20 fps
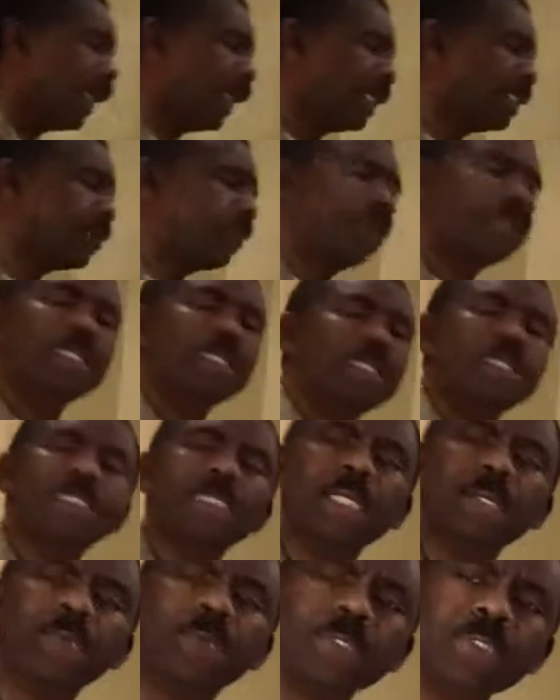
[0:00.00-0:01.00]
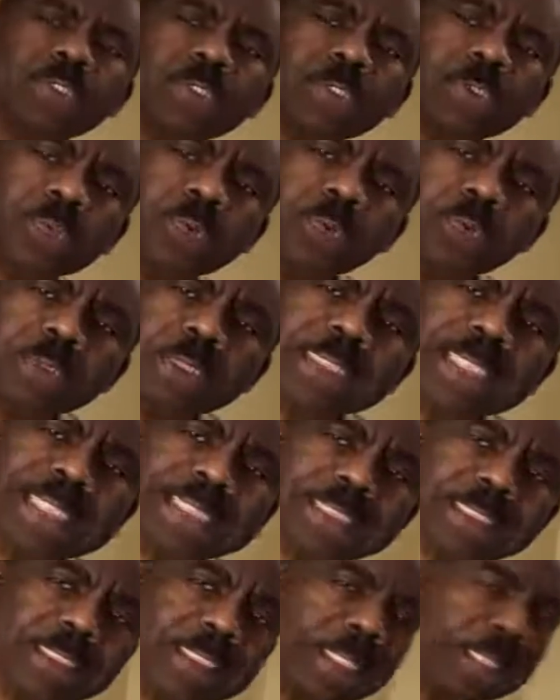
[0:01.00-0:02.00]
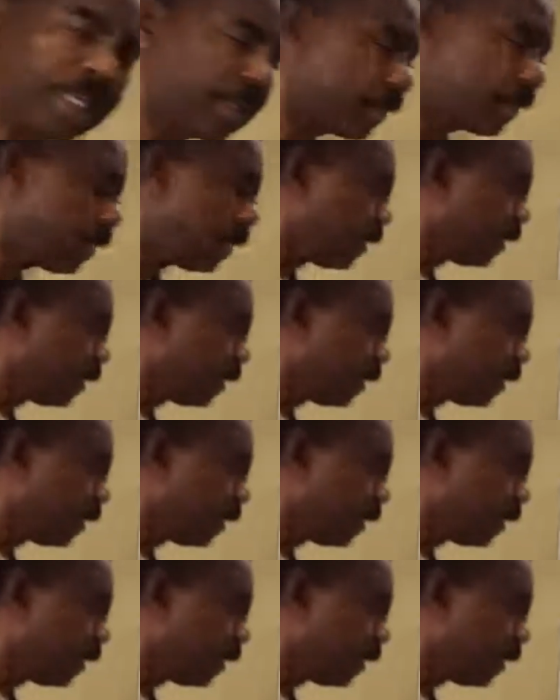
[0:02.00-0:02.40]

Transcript: x squared is equal to 260.